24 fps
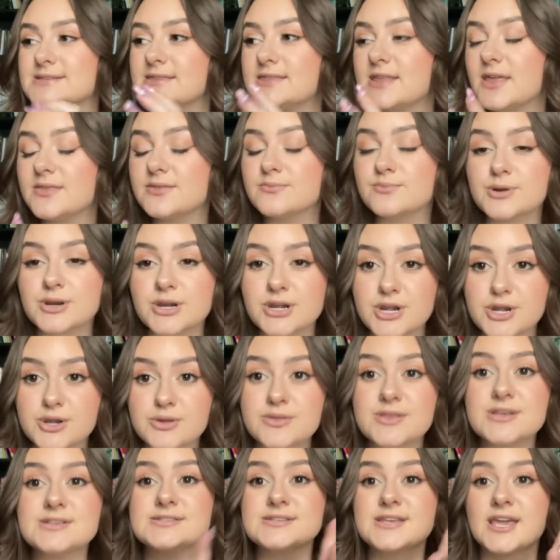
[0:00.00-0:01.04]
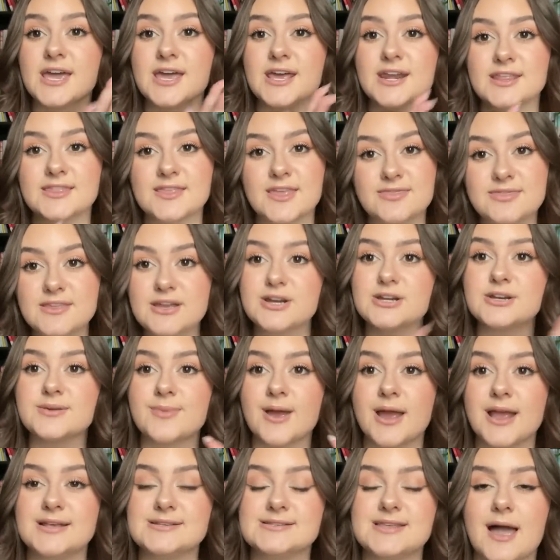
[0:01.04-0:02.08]
and then we're gonna do this kid and then their
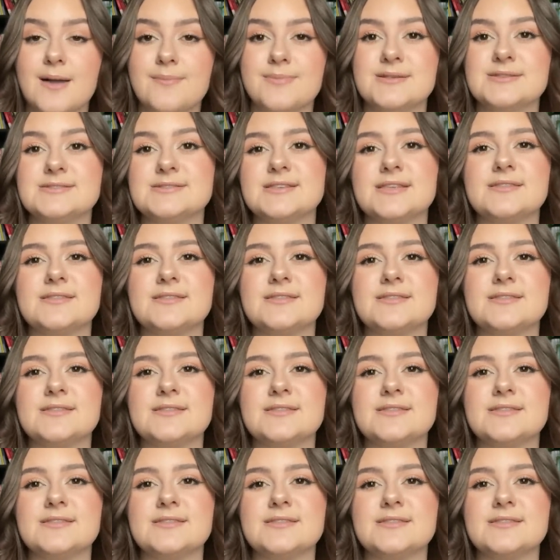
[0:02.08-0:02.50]
demise happens,